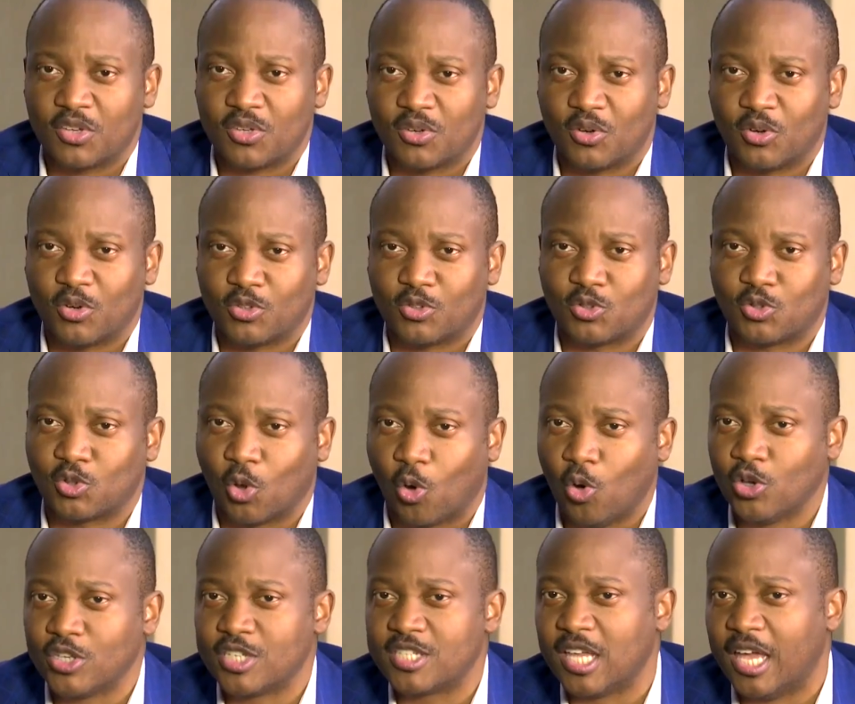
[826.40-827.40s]
Tosing.
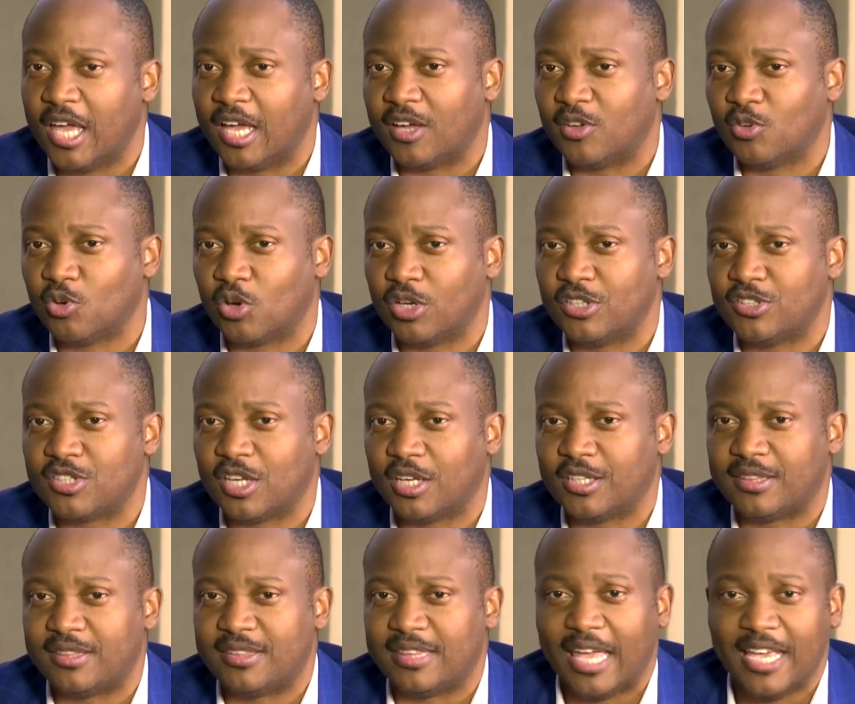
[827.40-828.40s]
Toseng. You yeah.
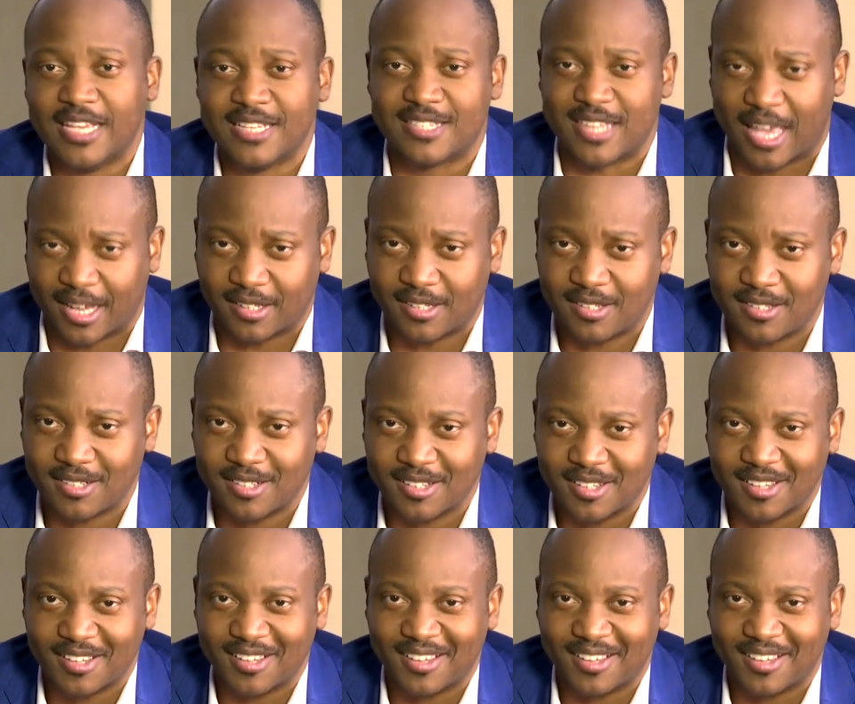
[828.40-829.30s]
could say Dazen.